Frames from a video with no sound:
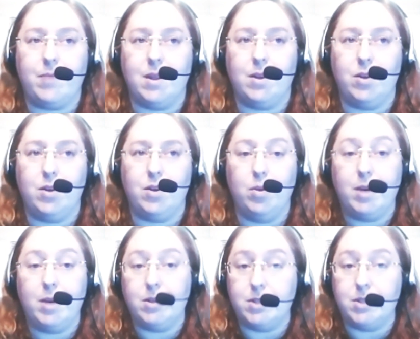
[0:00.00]
human
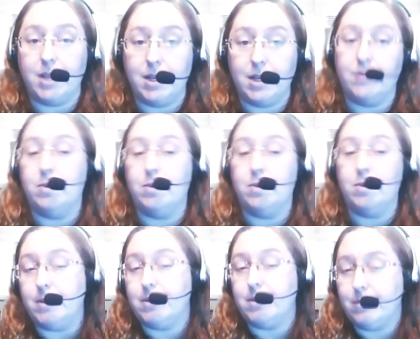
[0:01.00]
understanding of the
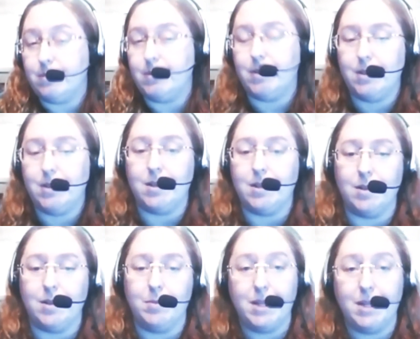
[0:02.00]
world.
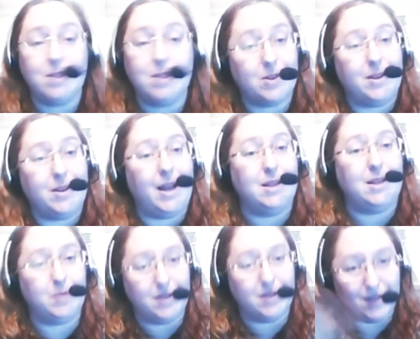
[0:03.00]
But that certainly has
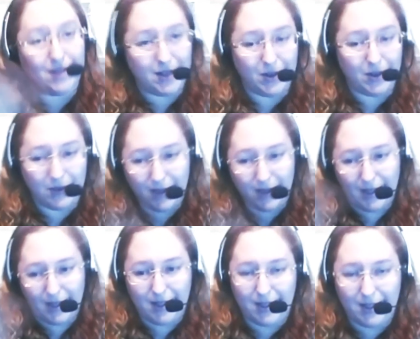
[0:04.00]
been,
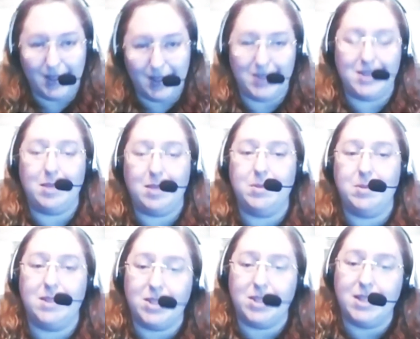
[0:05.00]
is a
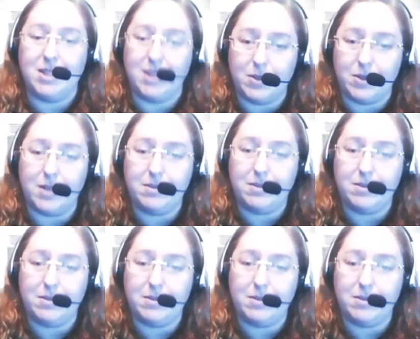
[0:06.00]
supposition that's out there.